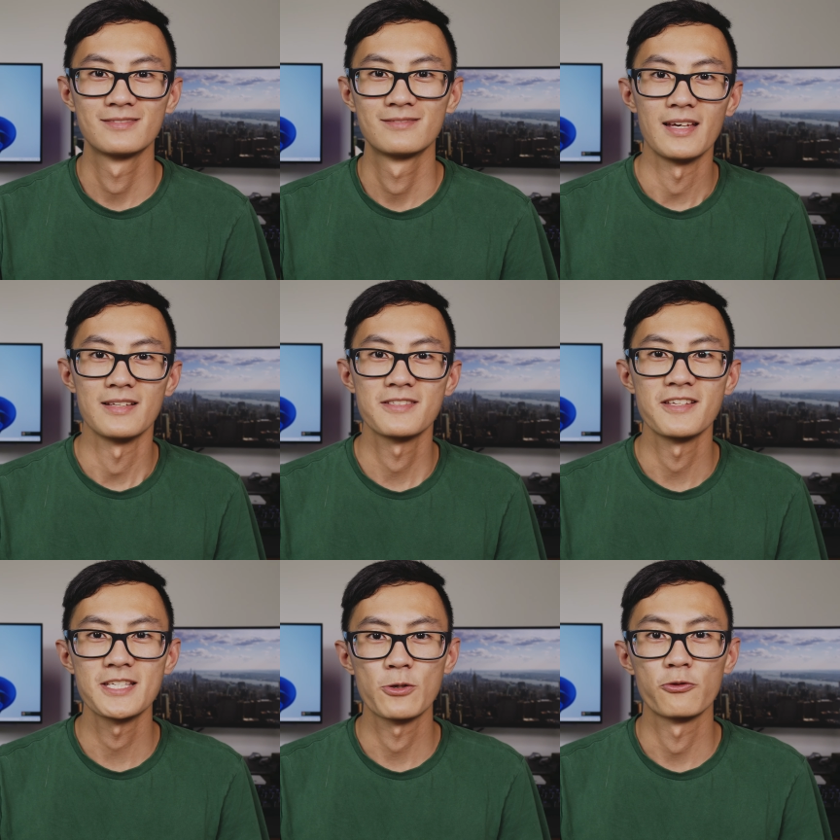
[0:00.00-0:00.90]
And
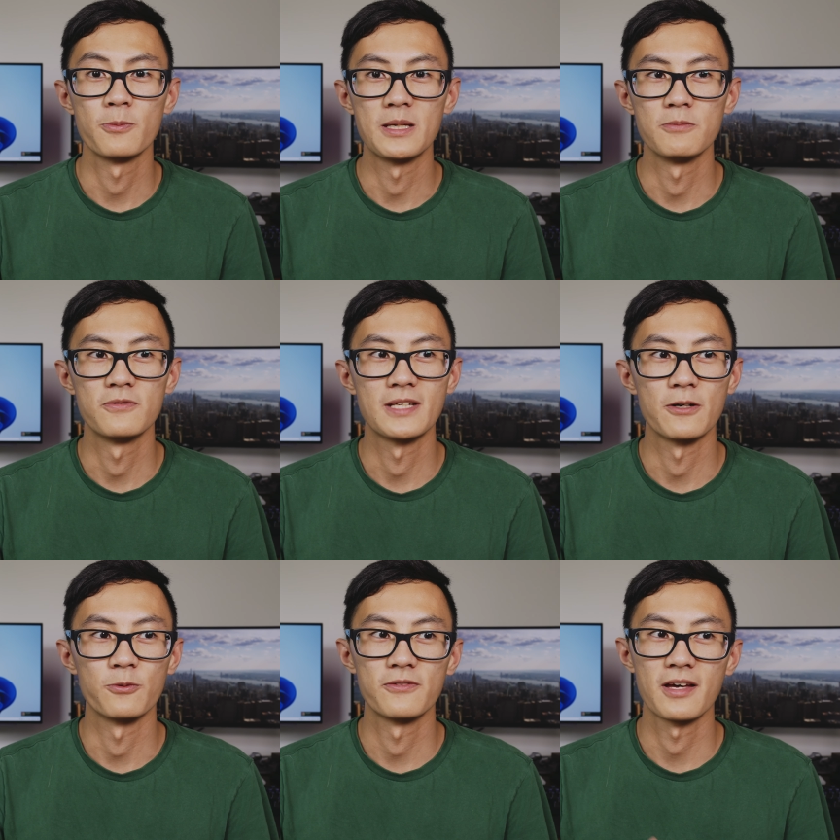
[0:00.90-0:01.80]
since our roommate moved
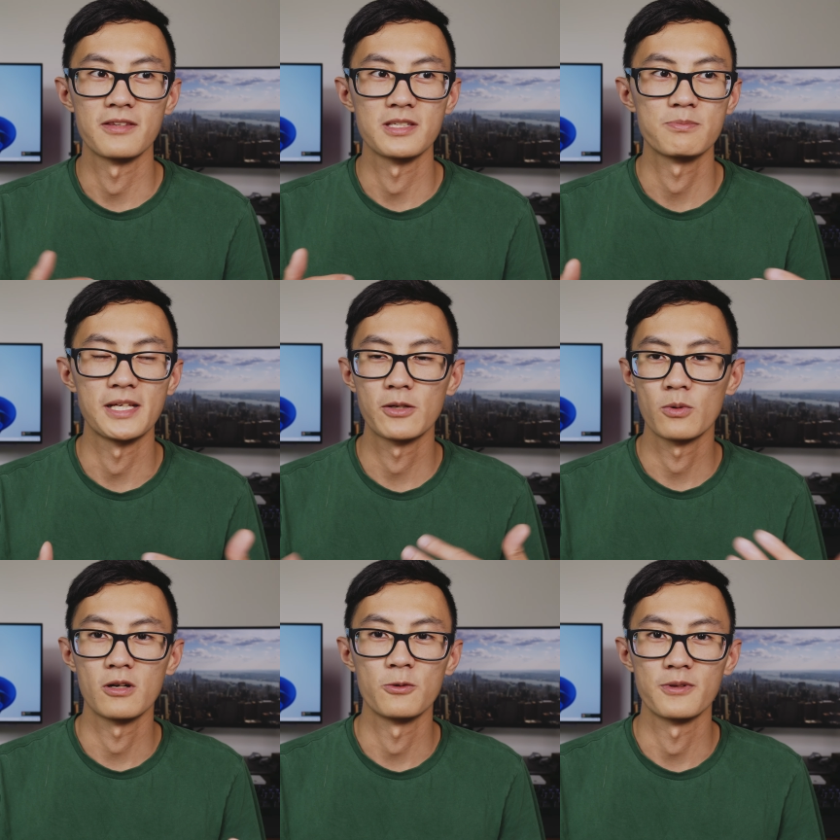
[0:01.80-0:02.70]
out, we've had this blank
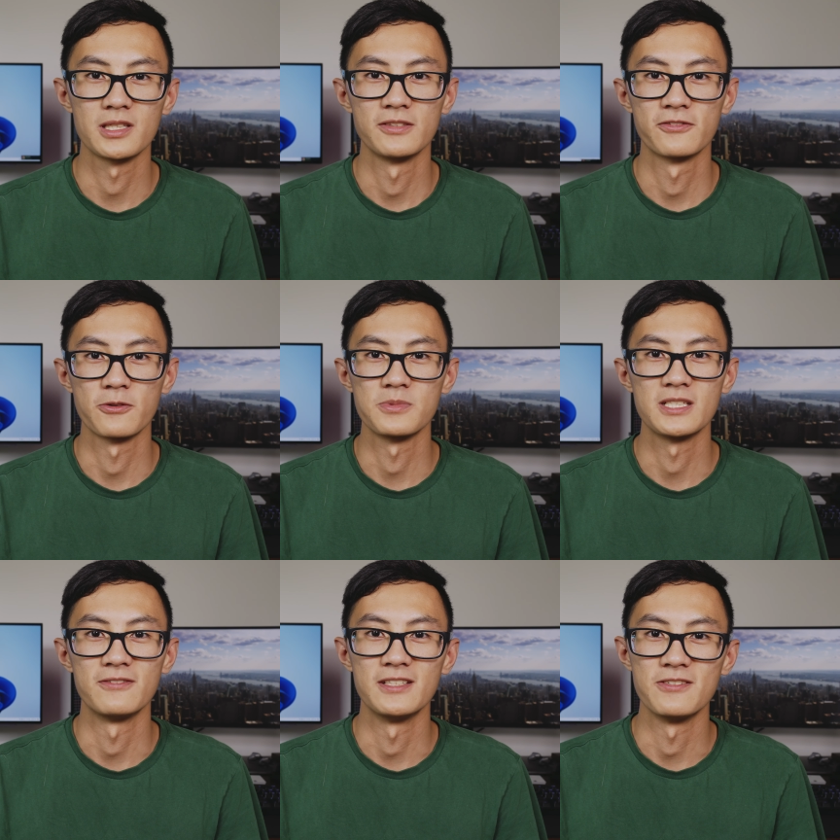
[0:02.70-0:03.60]
wall where the living room
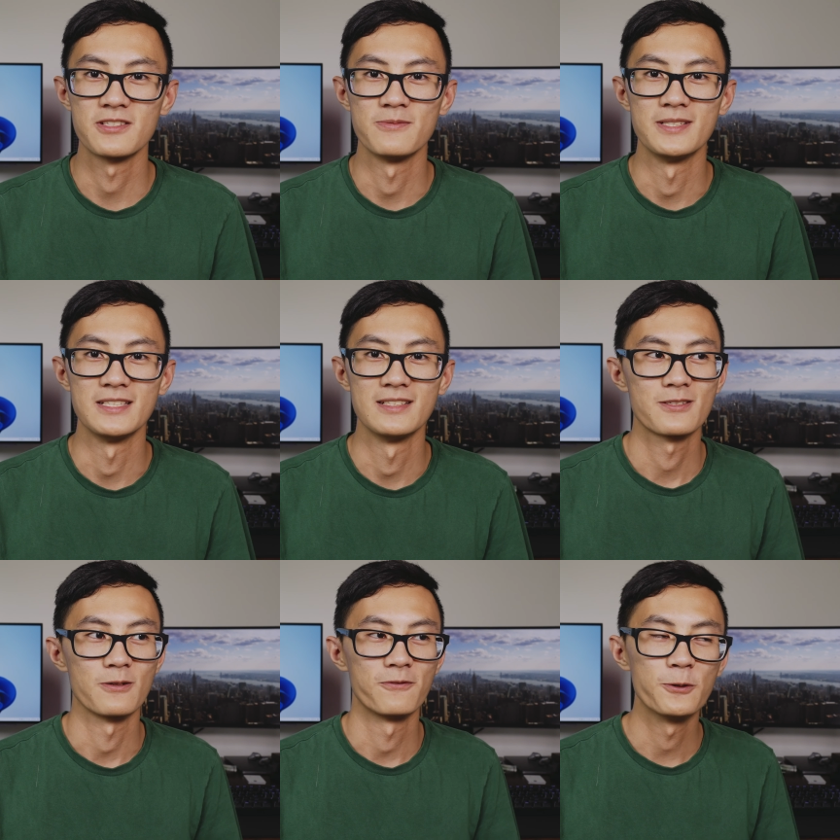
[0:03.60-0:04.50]
TV used to be.
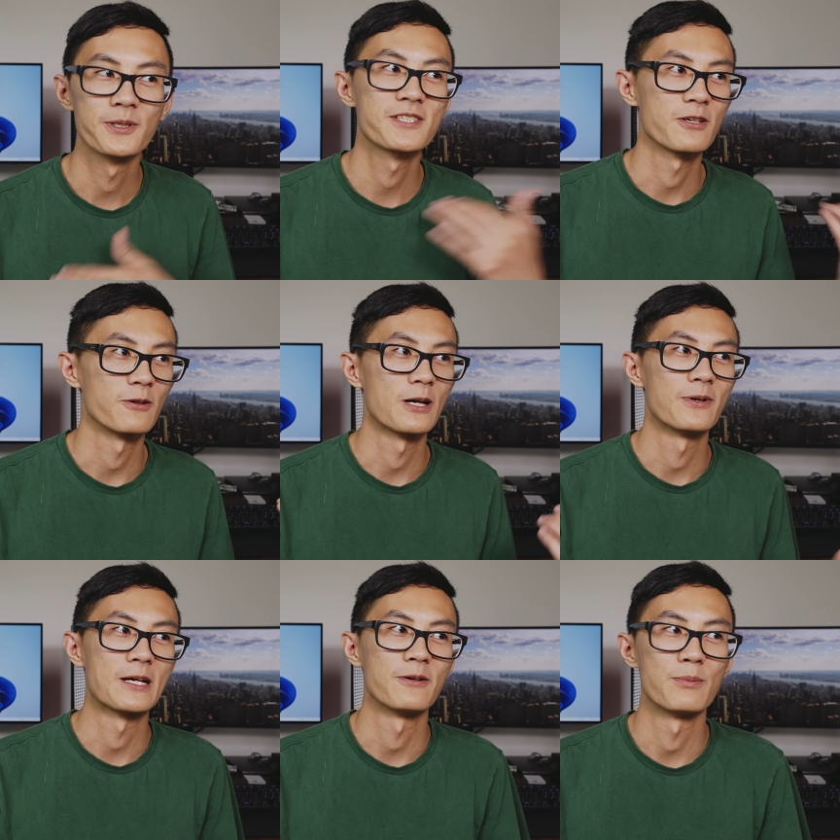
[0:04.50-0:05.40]
So a few weeks ago, I went
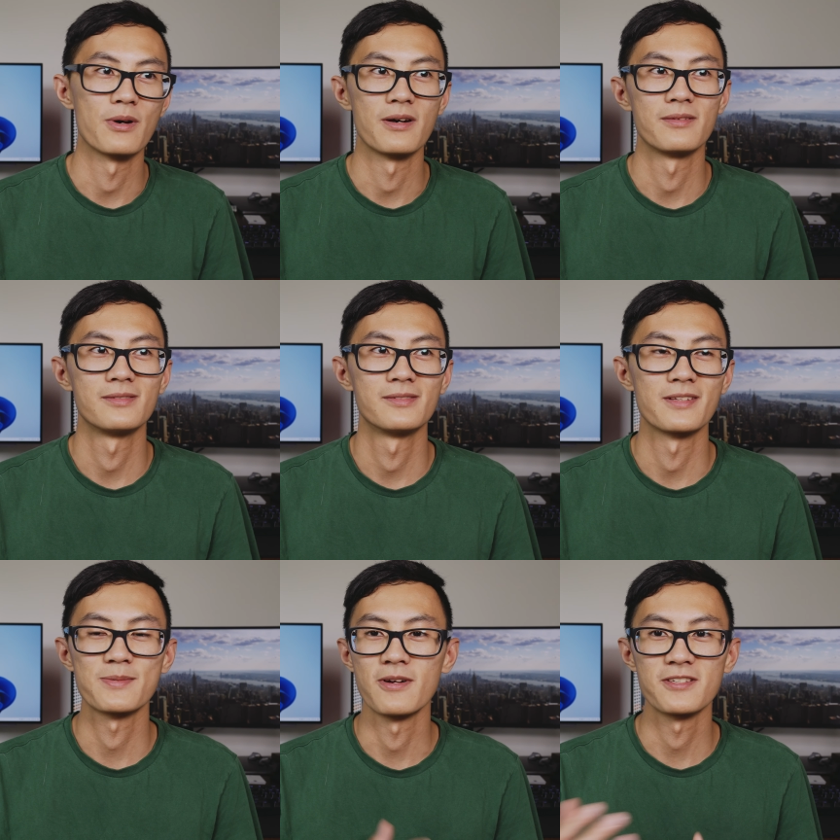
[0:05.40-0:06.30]
out and bought the
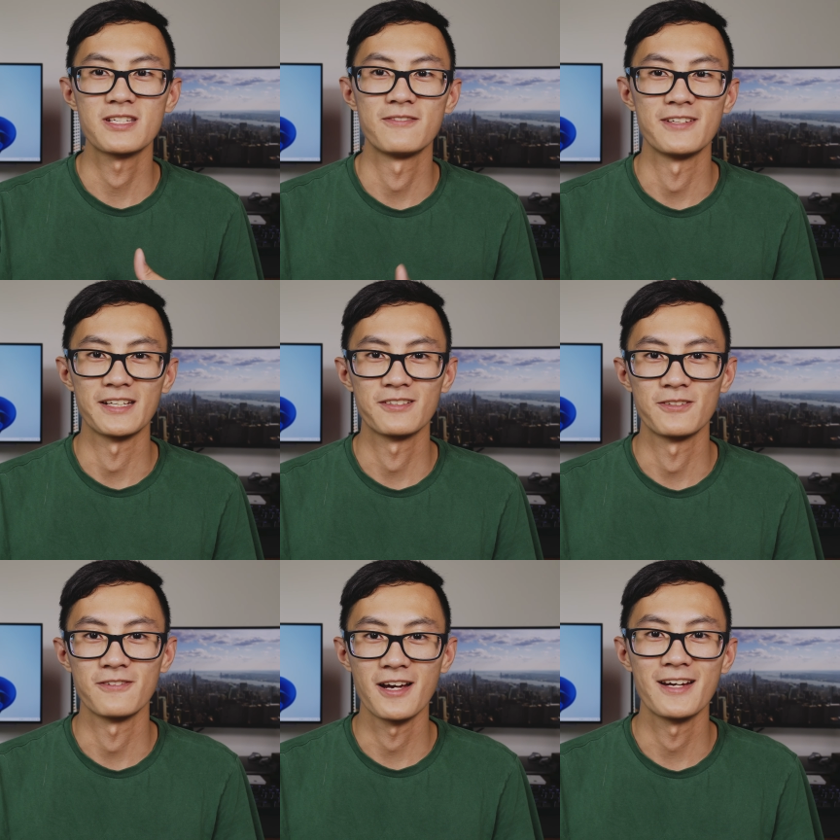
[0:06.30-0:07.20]
smallest TV I could
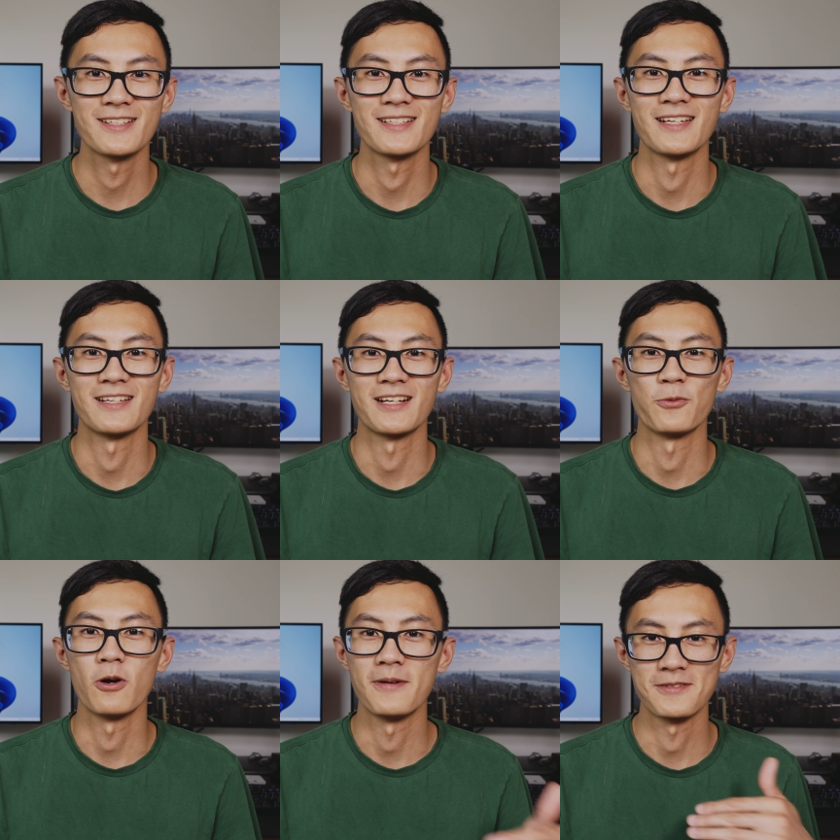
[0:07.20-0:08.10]
find, and I
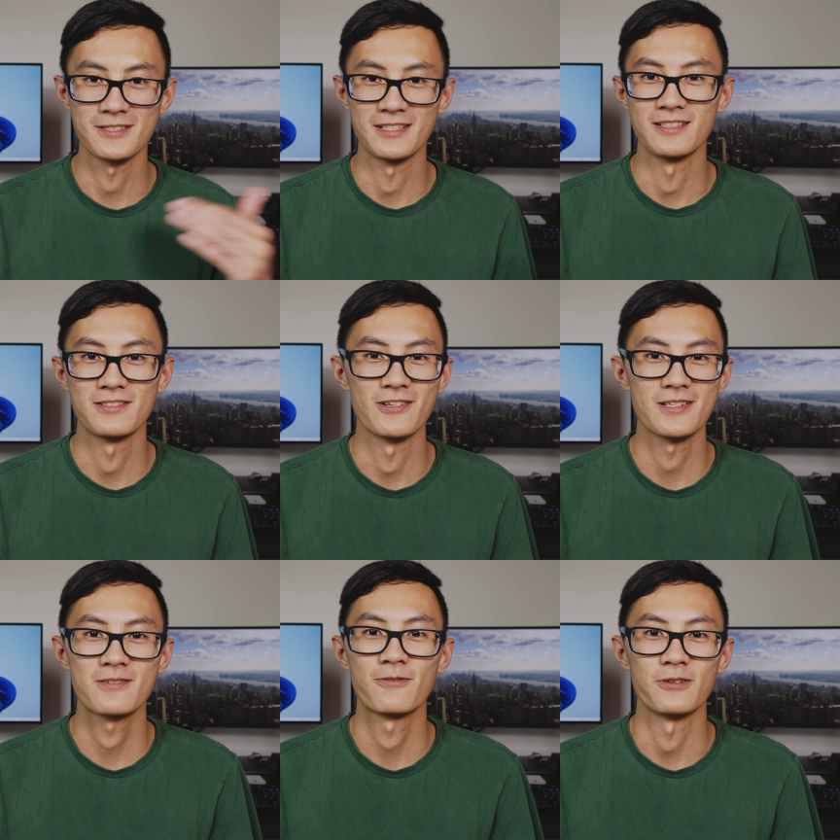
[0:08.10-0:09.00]
wall mounted it
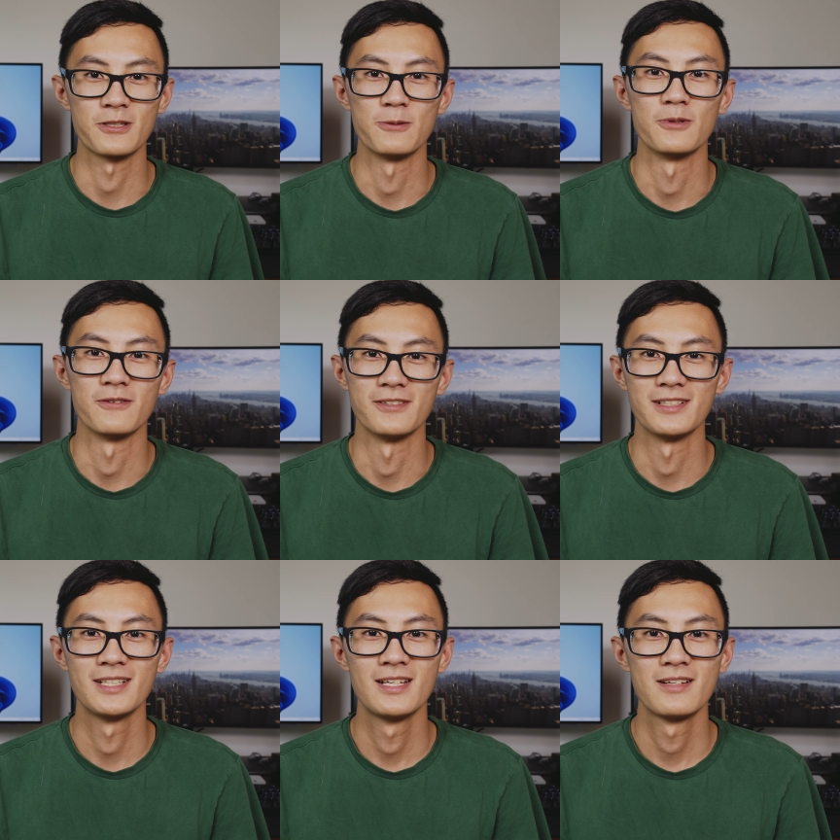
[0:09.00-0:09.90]
just for the humor of
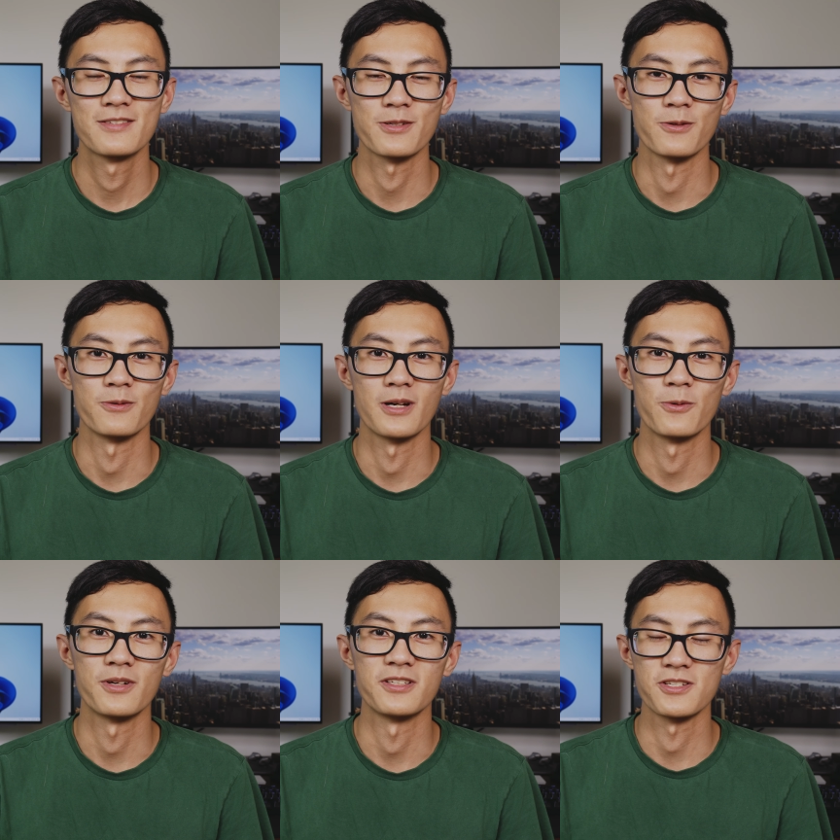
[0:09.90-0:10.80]
it. So I
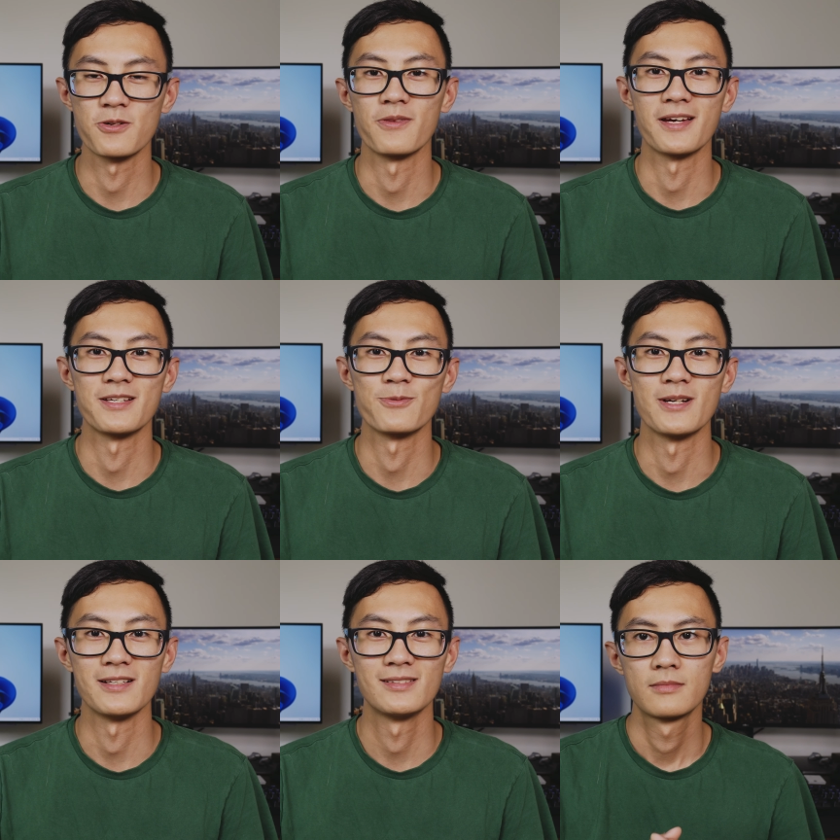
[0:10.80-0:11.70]
wanted to show that as
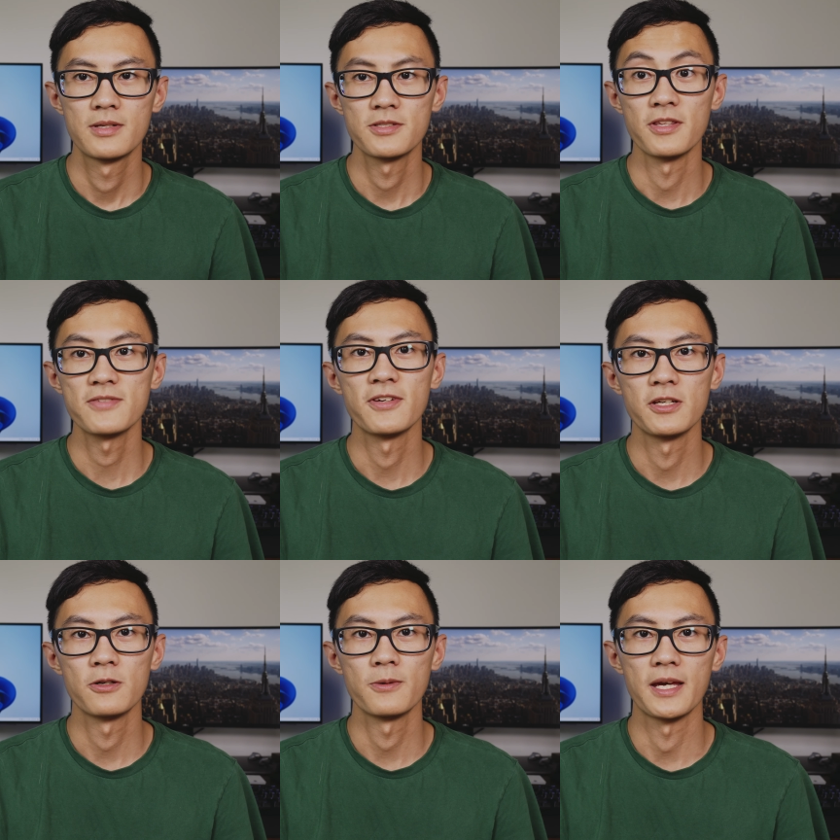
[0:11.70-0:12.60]
well. So this
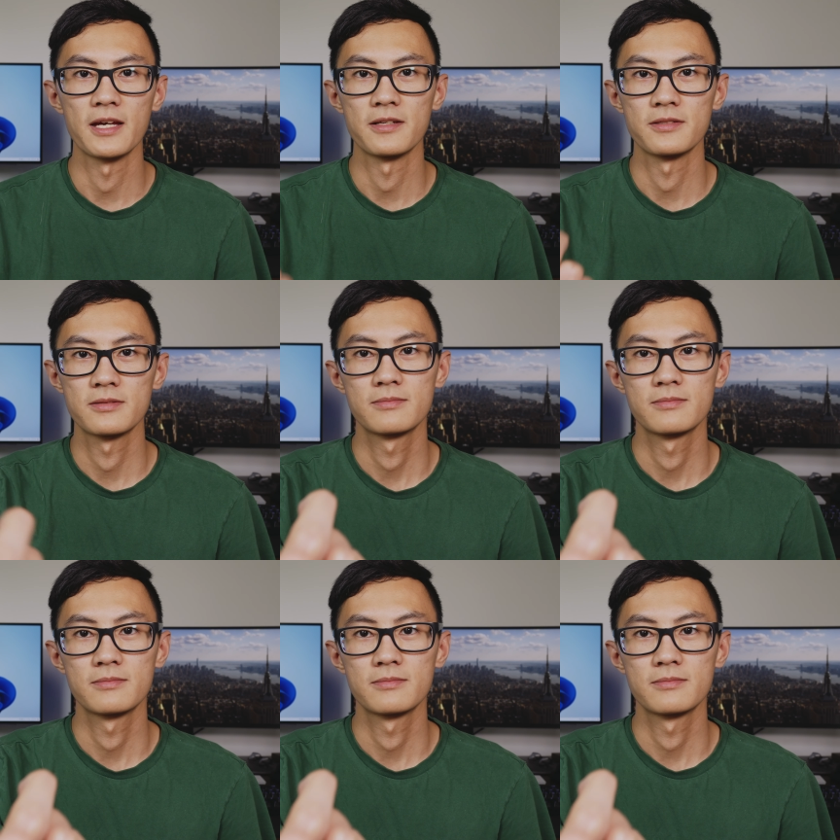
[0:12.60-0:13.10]
video and